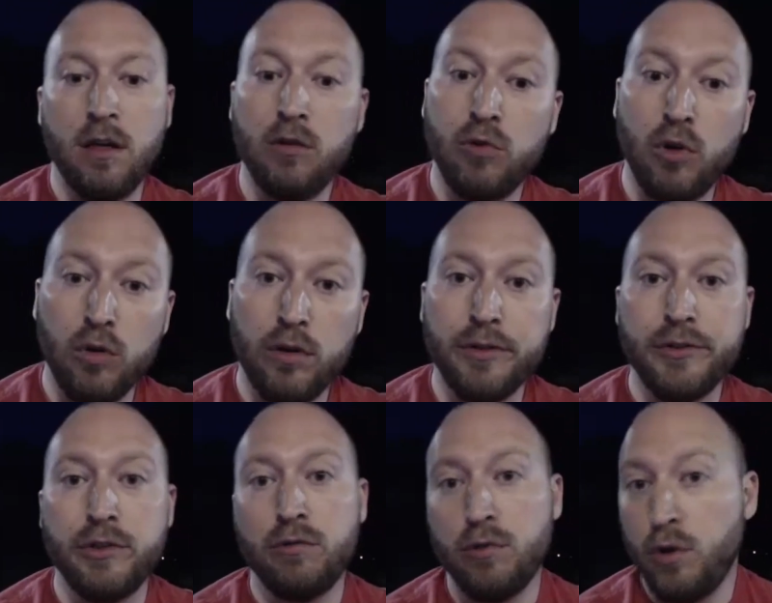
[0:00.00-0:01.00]
rollers
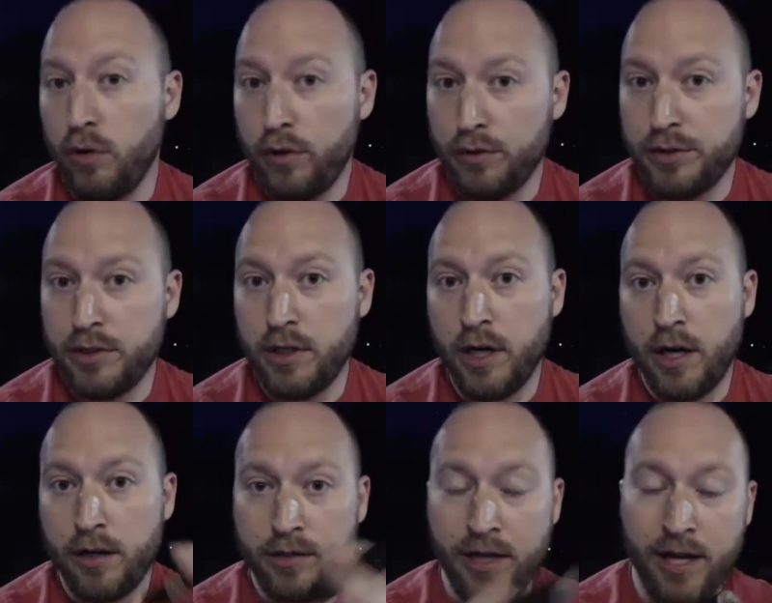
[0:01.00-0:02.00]
to roll those
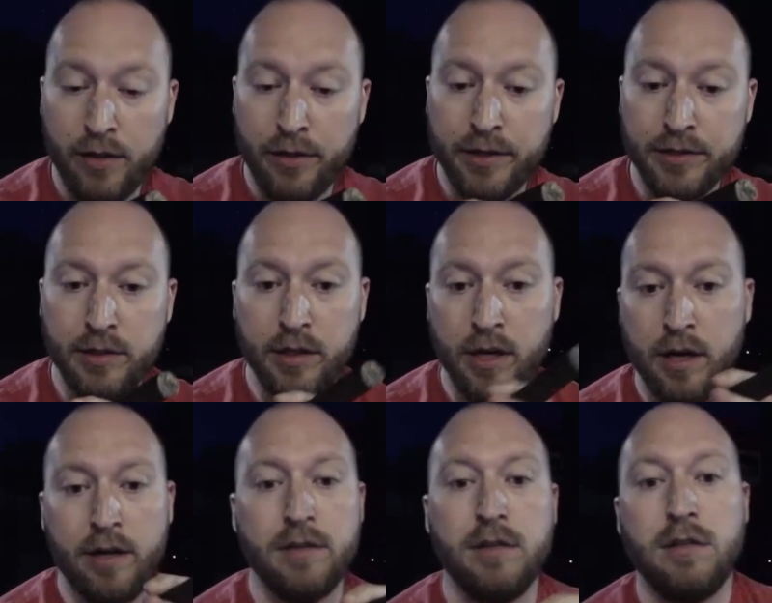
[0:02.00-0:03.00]
cigars and these
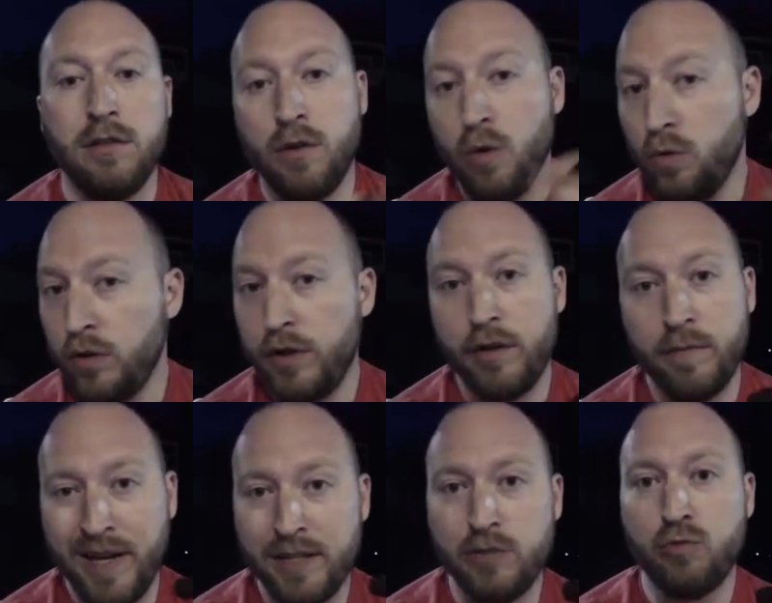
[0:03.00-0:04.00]
cigars, so only their
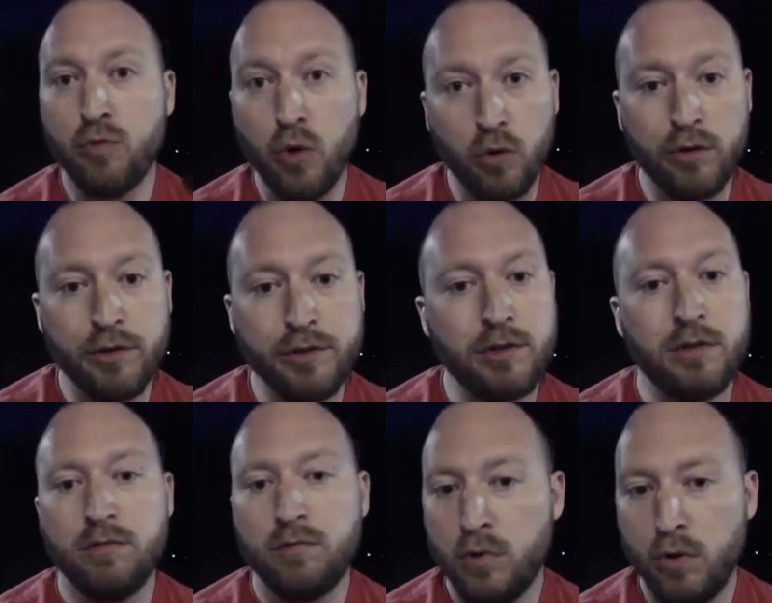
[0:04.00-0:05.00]
best rollers
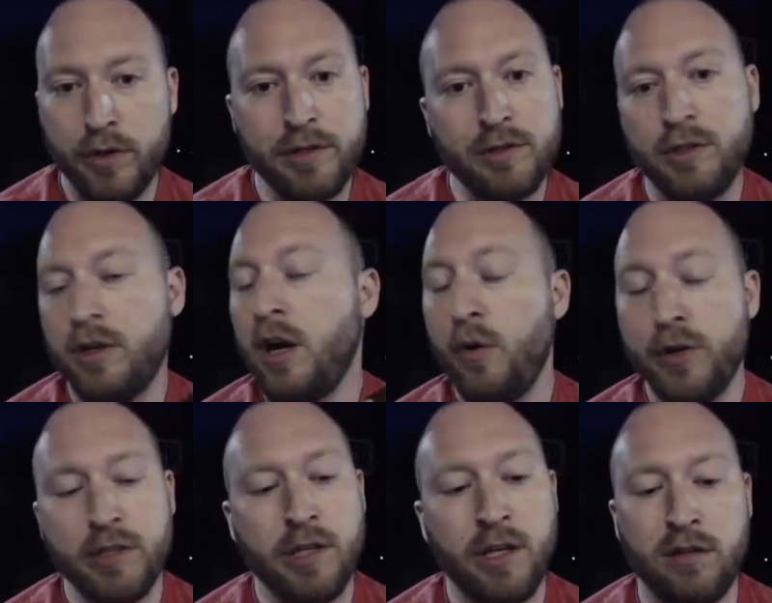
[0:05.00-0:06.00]
roll these, so you're
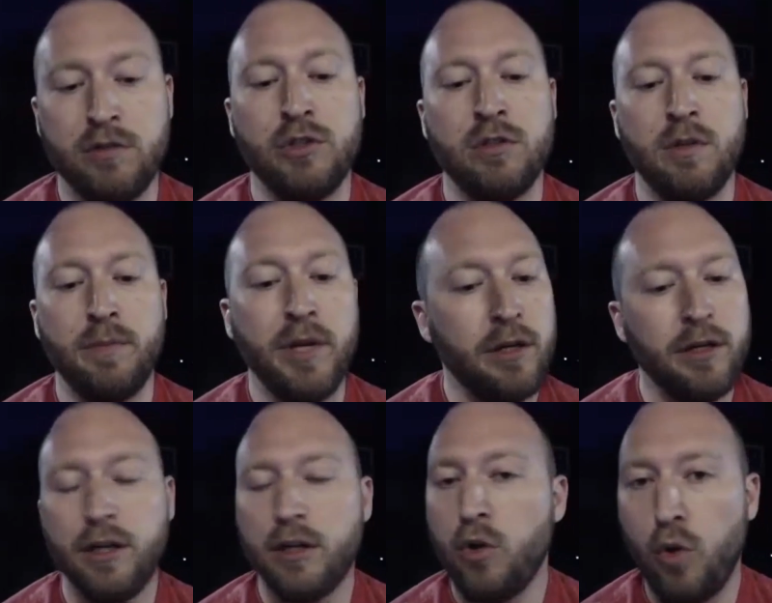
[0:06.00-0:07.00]
always getting
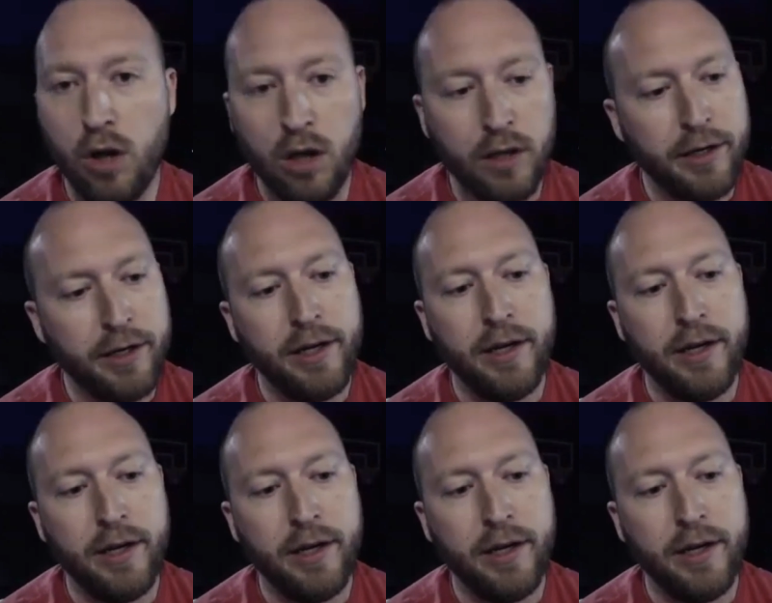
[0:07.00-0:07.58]
superior quality.